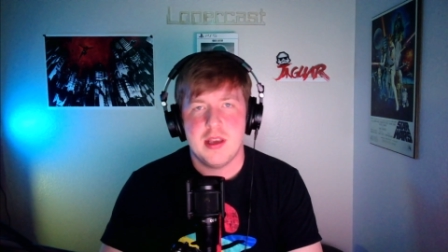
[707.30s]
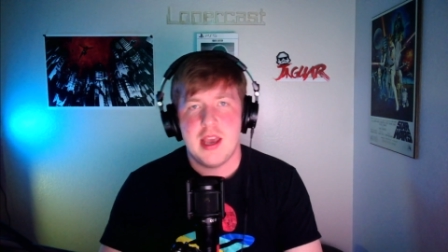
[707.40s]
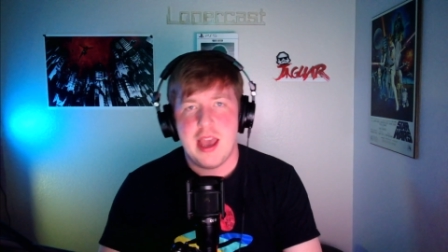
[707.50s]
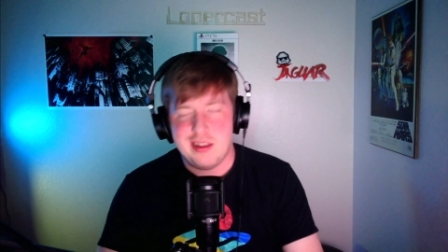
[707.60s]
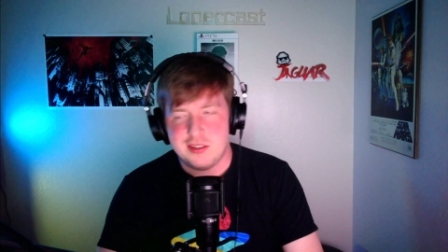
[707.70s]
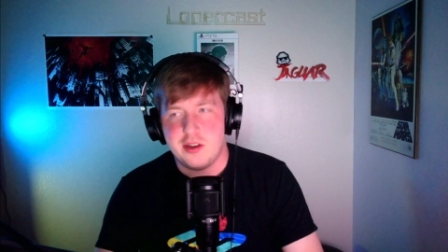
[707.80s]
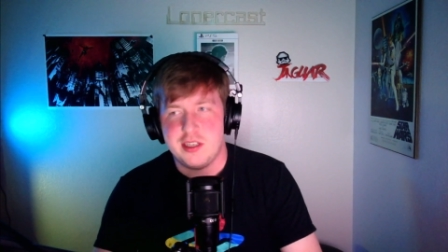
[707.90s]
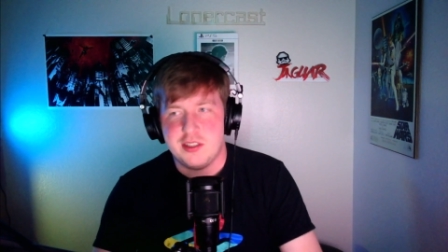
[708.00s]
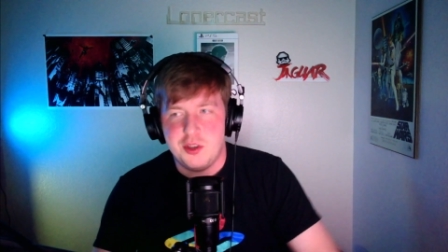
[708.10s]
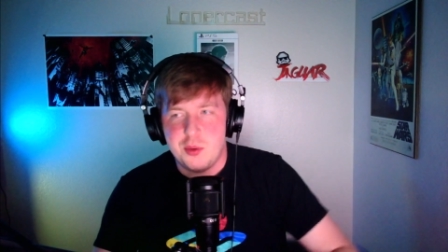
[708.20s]
as long
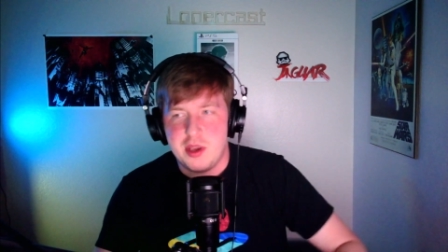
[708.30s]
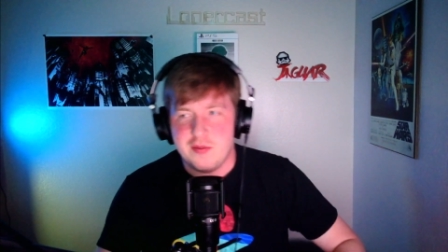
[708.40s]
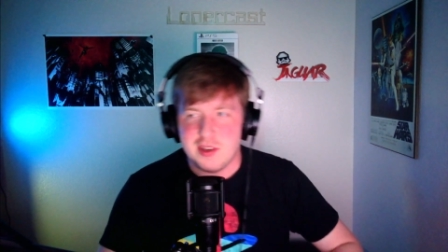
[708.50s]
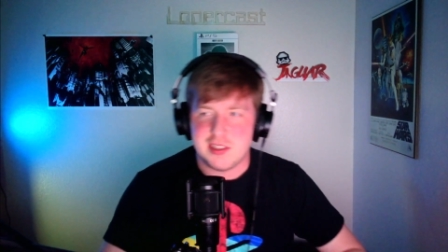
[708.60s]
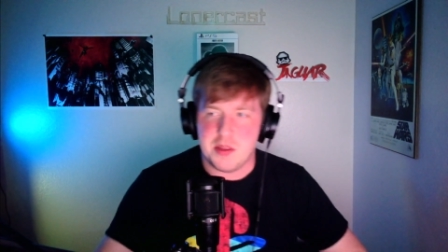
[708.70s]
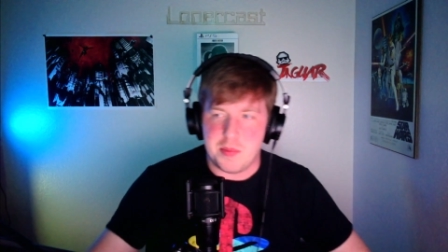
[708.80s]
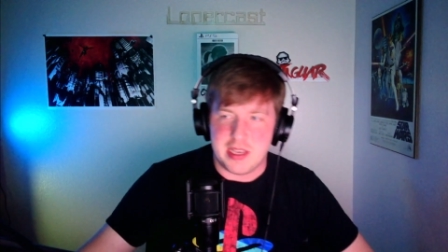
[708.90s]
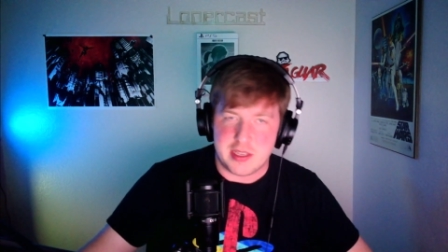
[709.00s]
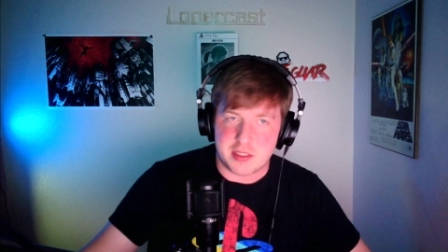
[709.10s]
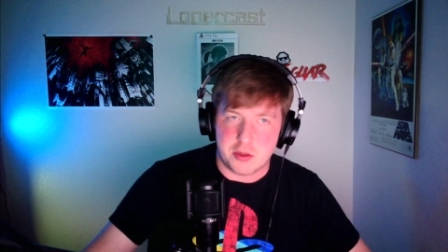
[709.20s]
as you give us the big
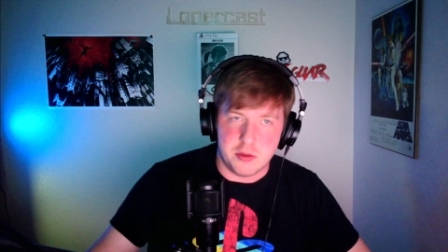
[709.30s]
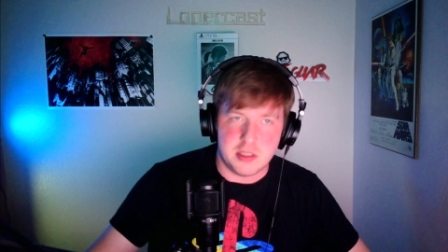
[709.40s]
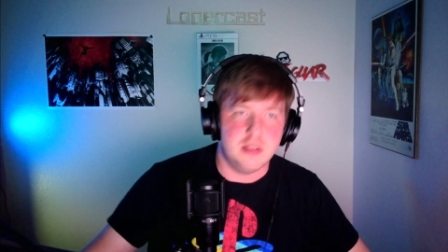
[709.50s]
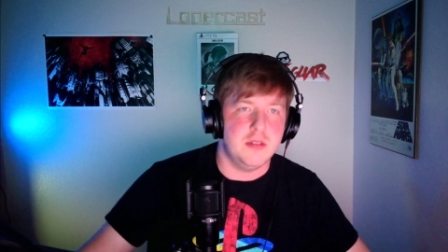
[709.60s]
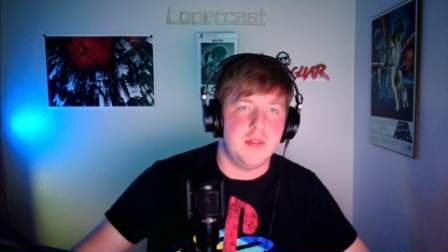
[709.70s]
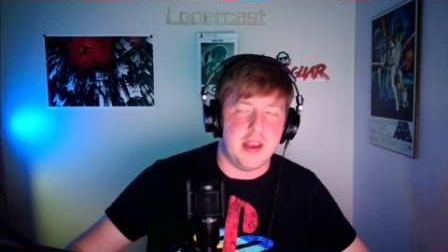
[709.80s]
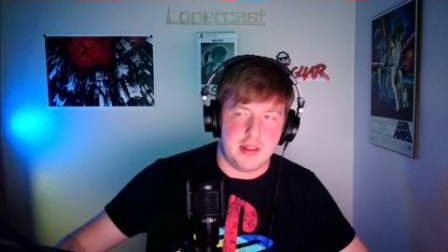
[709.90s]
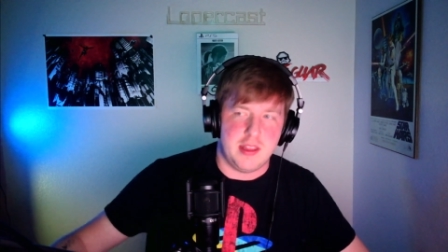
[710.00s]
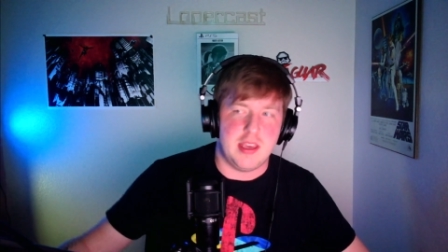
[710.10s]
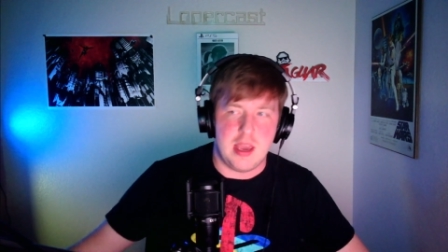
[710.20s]
exclusive at
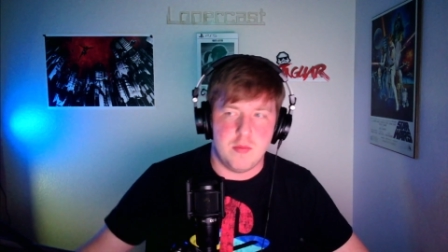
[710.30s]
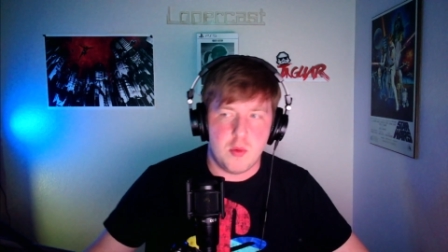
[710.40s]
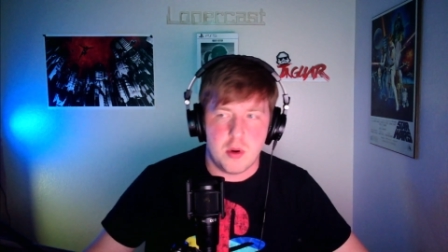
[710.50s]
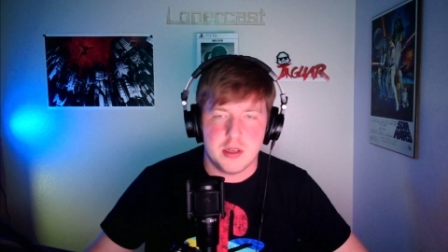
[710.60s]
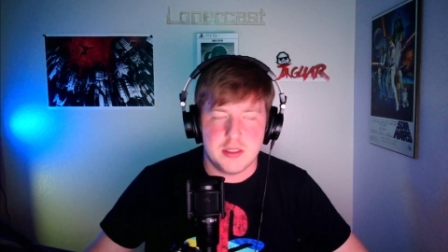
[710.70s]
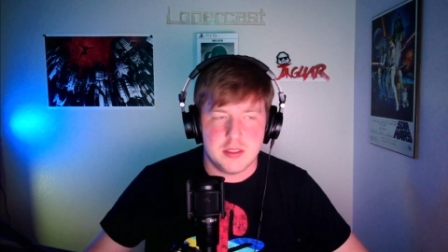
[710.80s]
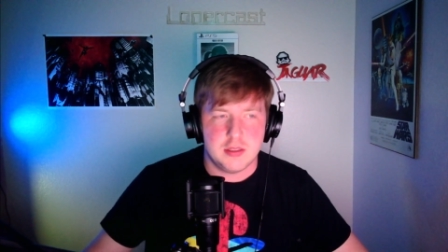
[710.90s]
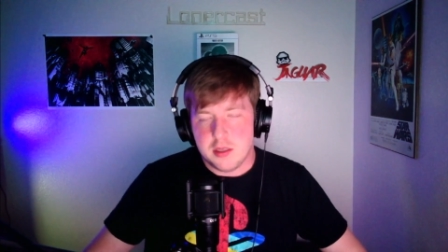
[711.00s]
the Game Awards.